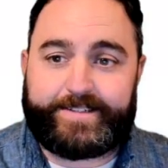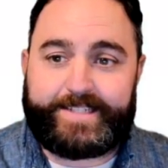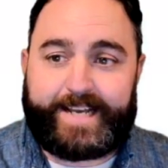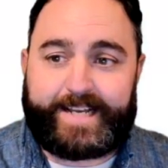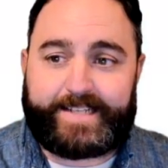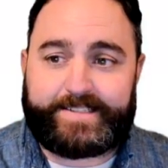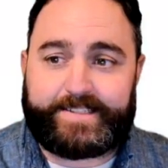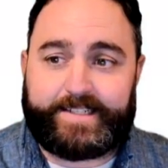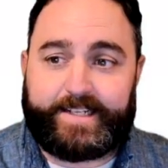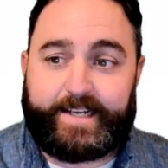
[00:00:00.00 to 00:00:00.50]

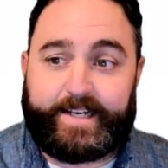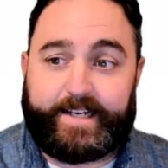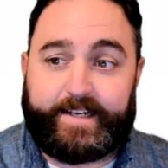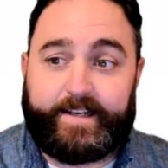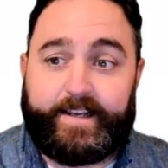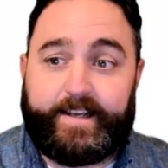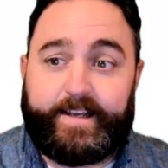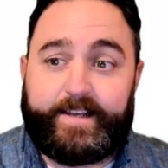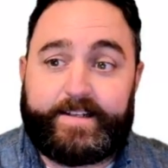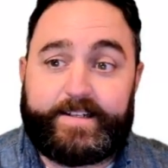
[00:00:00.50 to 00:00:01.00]
Tesla.
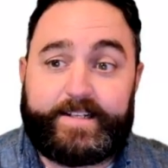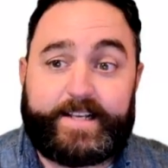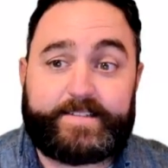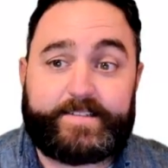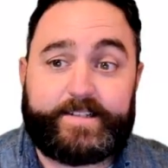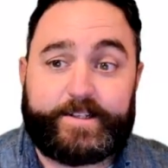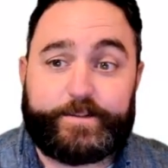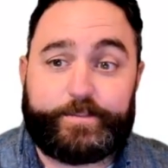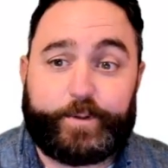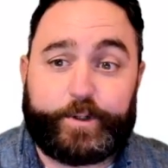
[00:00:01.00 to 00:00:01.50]

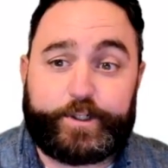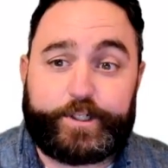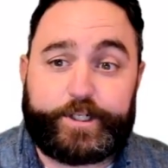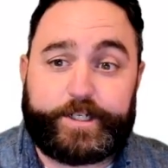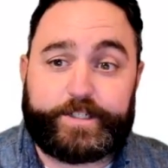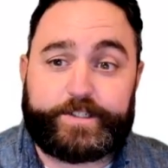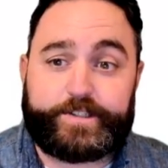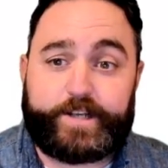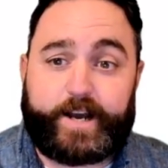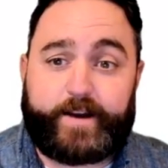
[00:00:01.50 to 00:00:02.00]
Tesla is
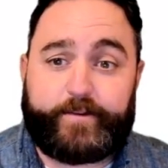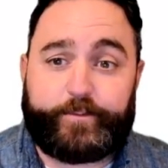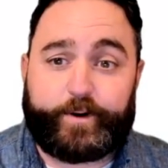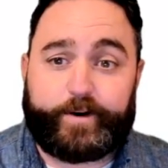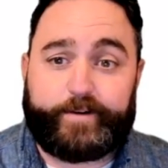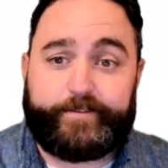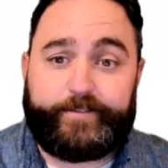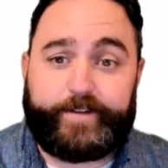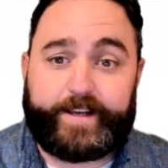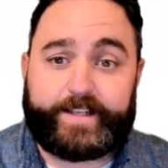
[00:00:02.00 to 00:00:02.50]
pushing a
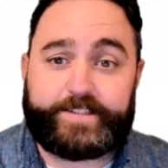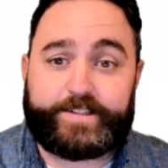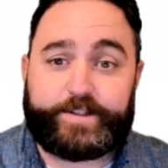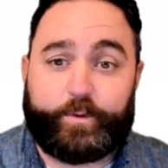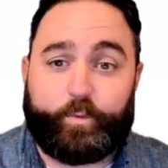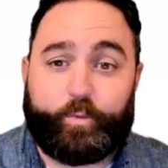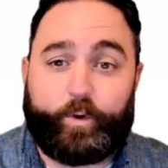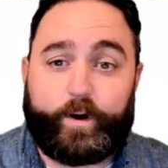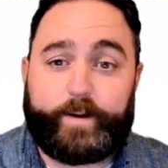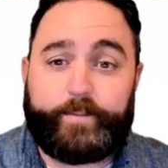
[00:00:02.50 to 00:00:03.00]
software fix to
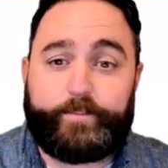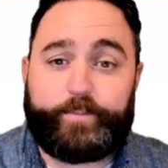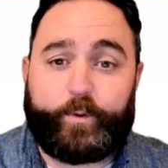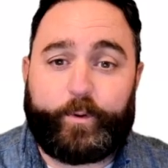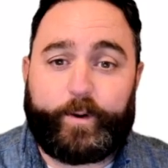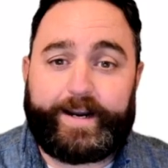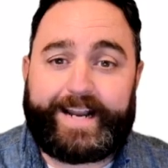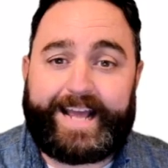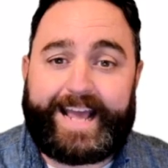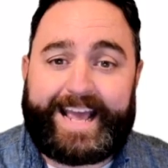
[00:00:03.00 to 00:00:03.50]

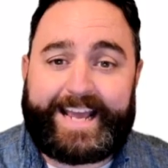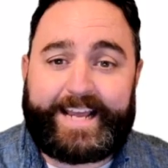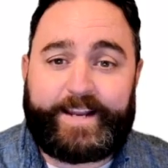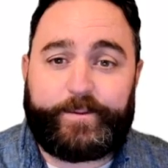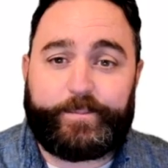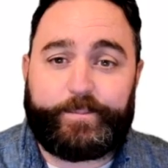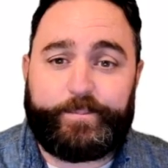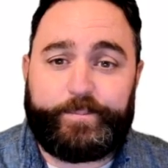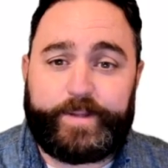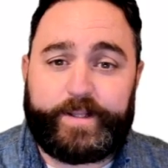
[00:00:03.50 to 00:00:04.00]
1.8
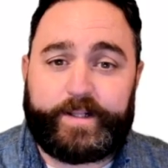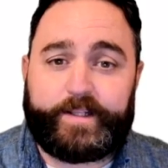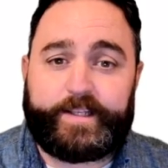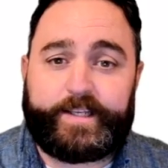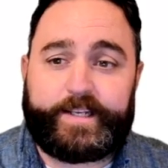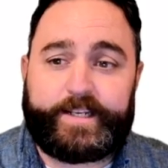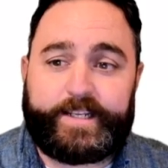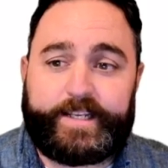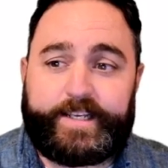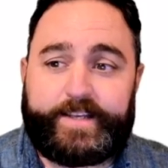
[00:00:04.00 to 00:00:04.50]

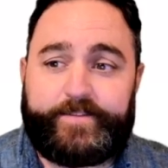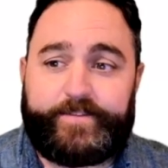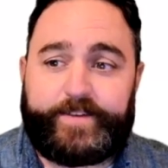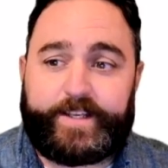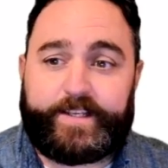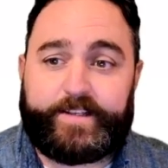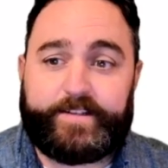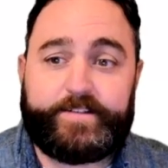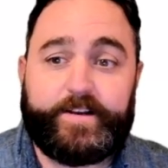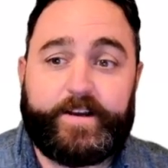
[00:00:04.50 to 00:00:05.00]
million
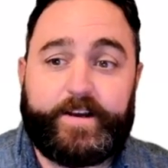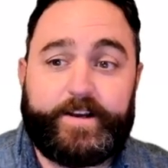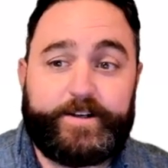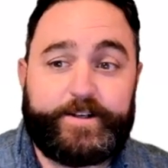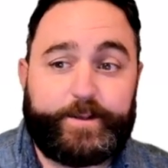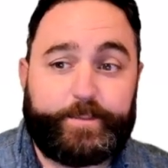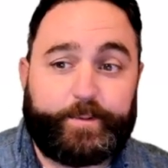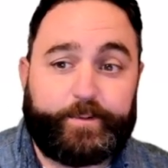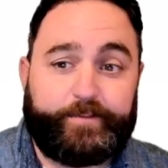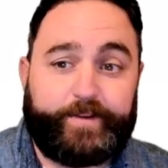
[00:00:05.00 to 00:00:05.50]
EVs
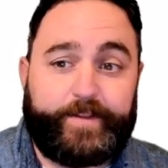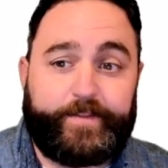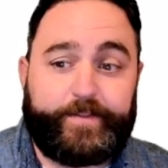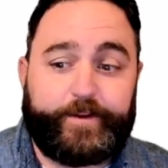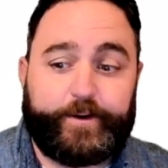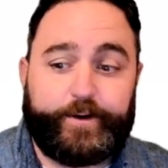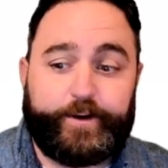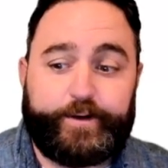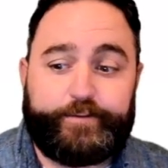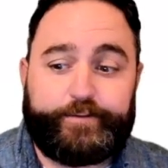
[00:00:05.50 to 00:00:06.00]
to prevent
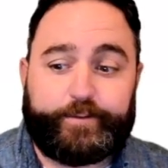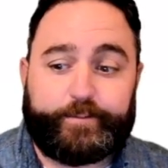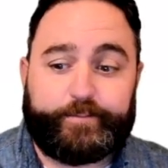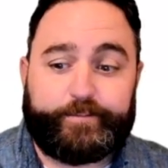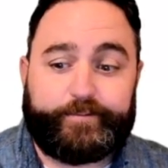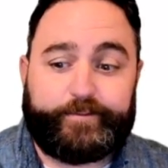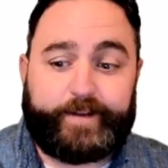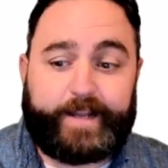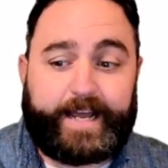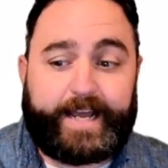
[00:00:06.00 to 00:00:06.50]
the hood from
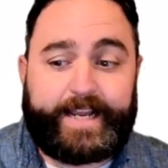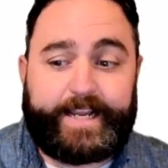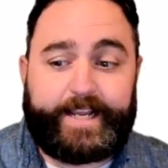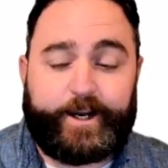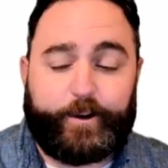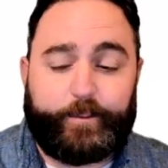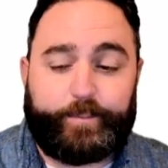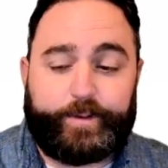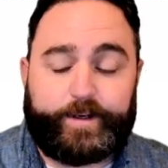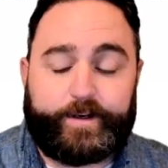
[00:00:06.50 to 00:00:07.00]
flying
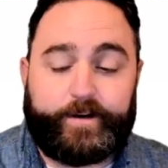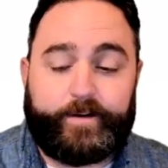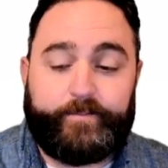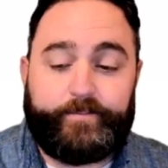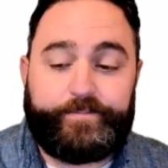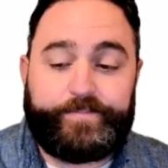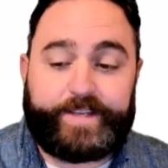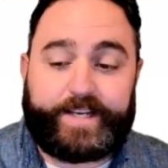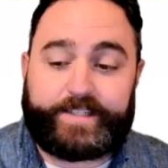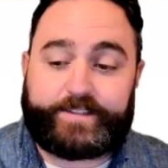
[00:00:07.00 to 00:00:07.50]
open.
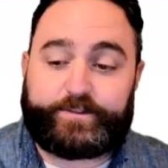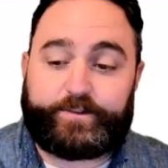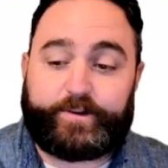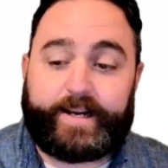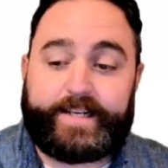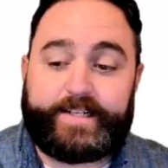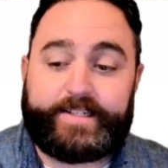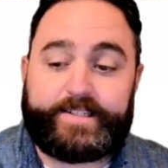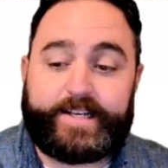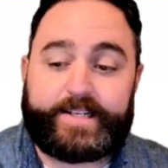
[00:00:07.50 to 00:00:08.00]
That's
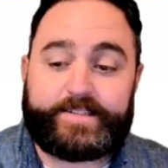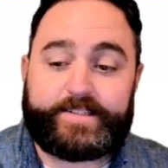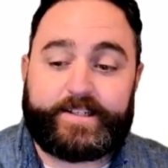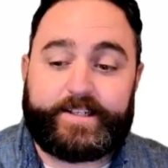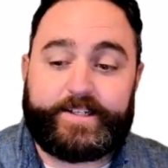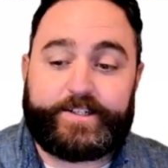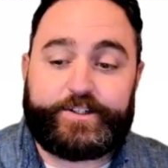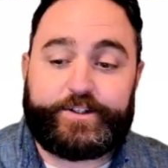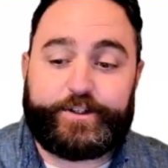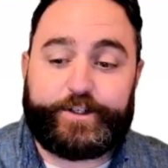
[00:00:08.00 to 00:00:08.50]
right,
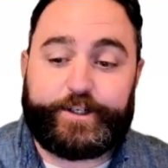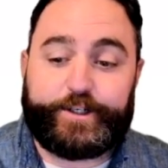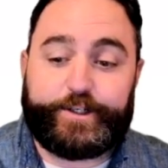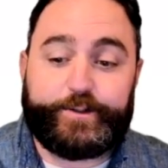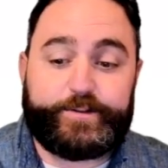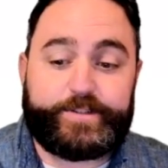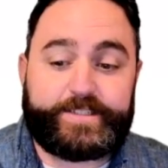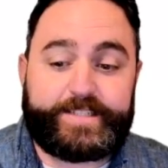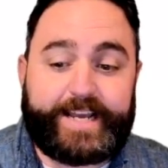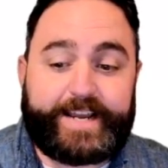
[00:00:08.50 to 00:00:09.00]
Tesla issued a
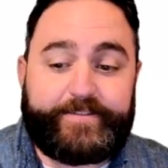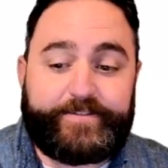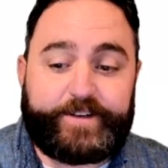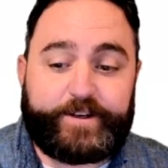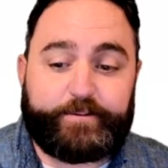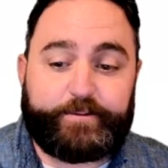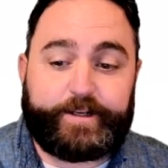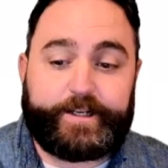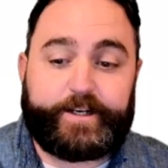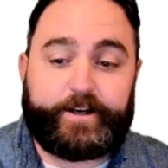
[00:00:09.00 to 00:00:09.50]
new
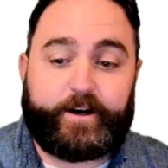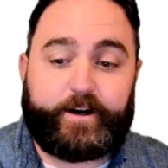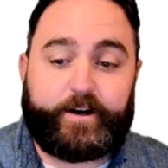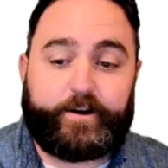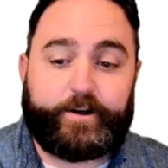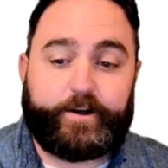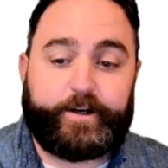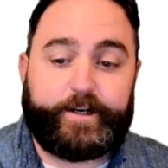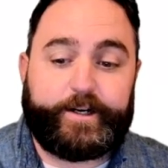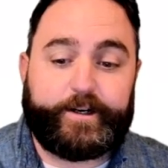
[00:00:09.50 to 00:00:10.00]
safety
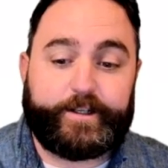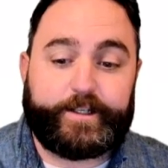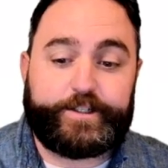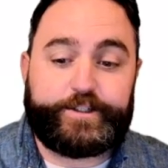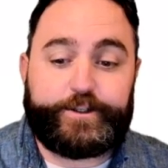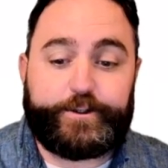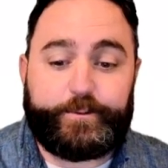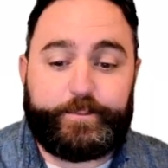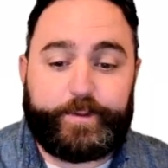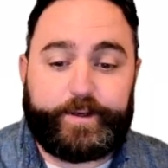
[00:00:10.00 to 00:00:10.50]
recall on nearly
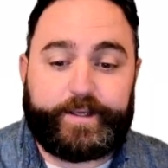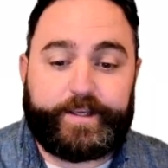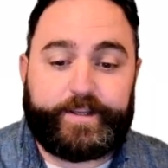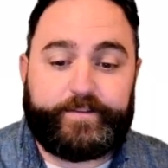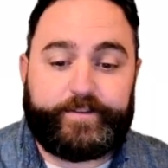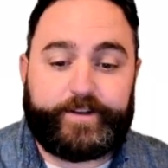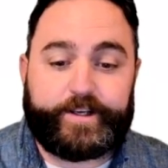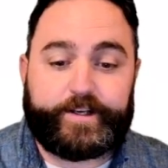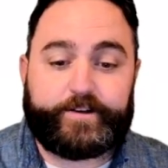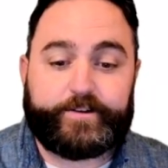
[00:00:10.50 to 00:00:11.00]
2
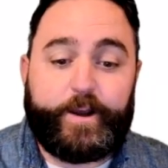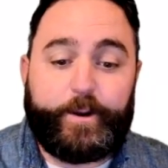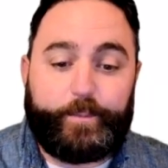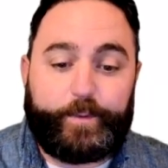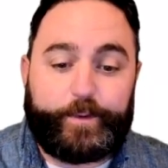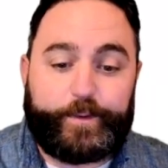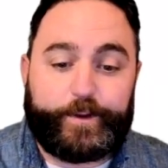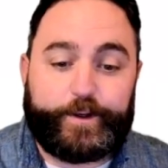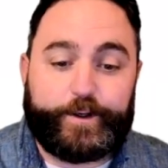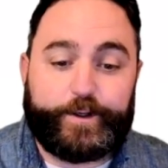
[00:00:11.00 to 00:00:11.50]
million vehicles,
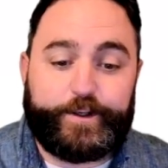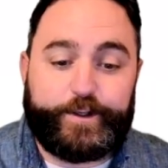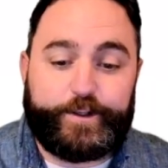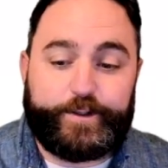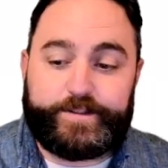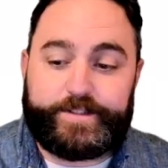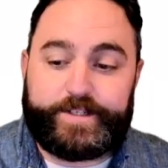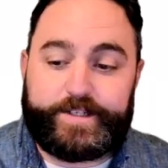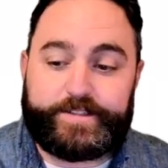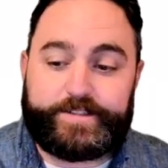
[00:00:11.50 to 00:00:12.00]
but the good
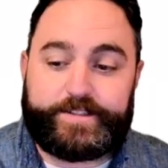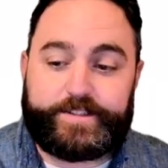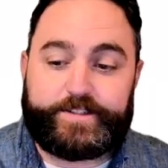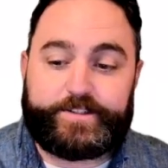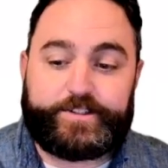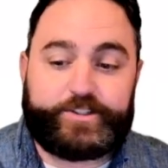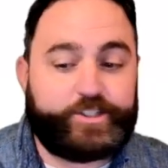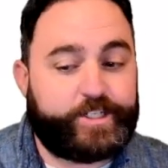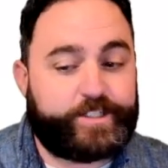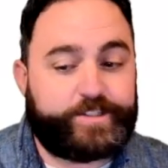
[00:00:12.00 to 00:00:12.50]
news is that
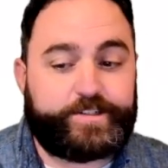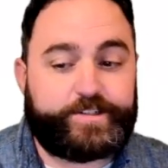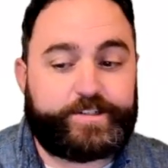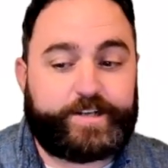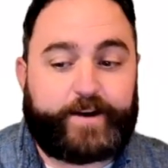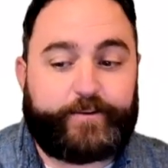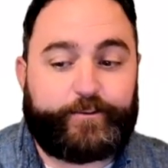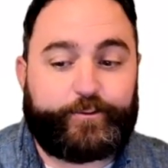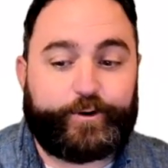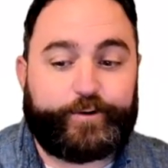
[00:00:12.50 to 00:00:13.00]
it's just a
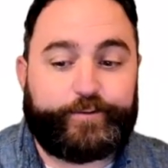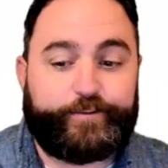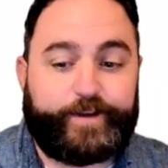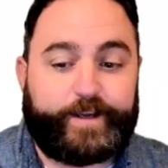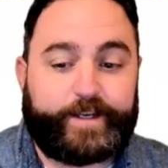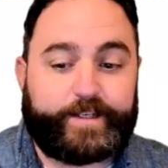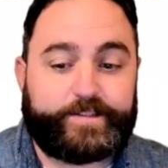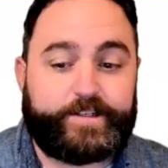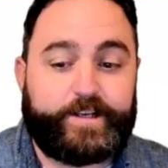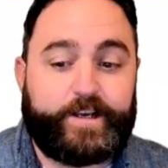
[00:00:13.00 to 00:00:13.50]
software
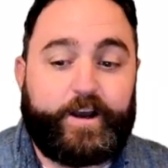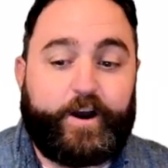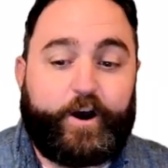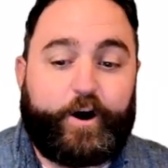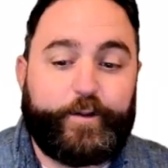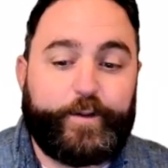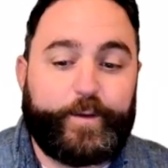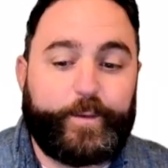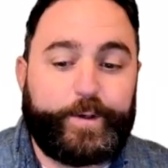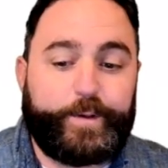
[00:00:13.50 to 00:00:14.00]
fix,
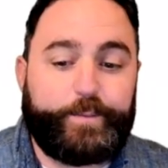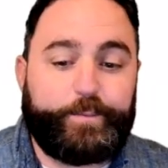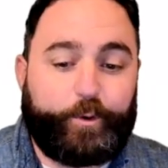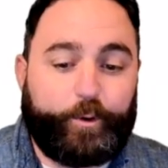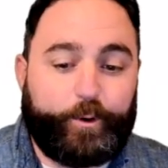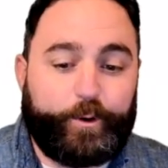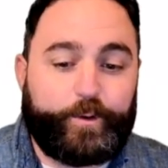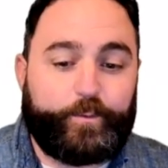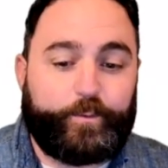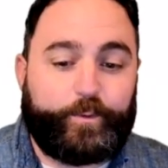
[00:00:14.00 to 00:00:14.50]
although an
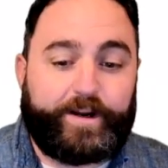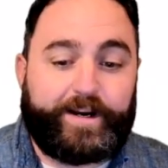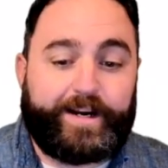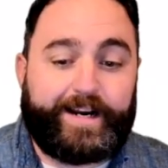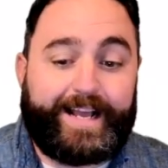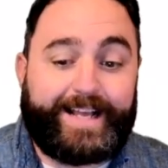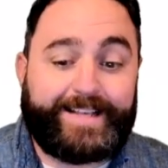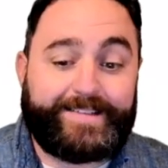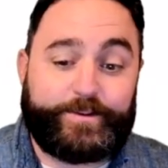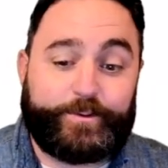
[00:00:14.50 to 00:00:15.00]
important
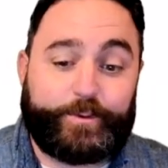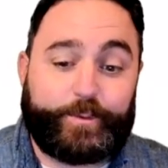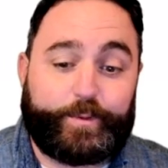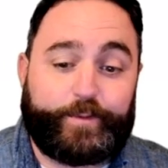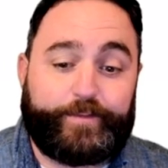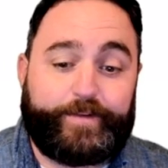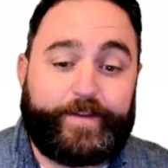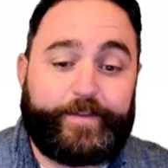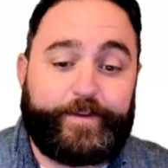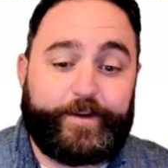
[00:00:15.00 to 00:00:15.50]
one, as it will
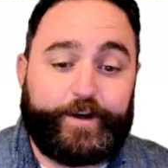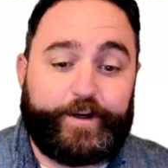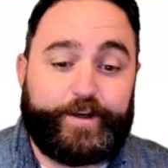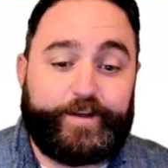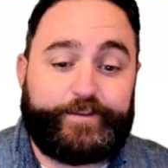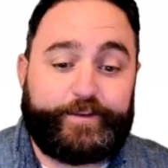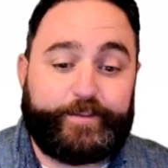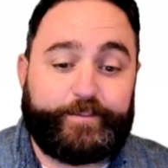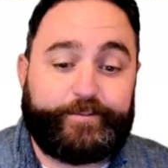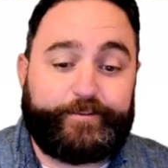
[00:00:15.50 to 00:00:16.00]
prevent the
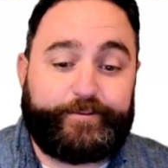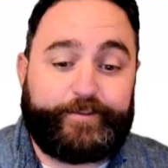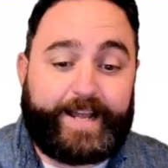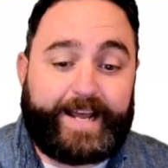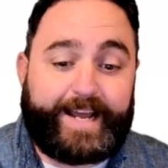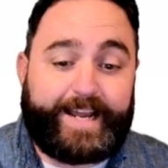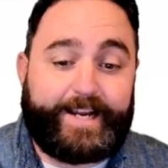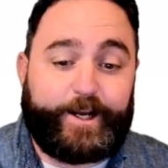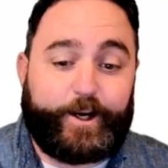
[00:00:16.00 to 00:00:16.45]
hood from flying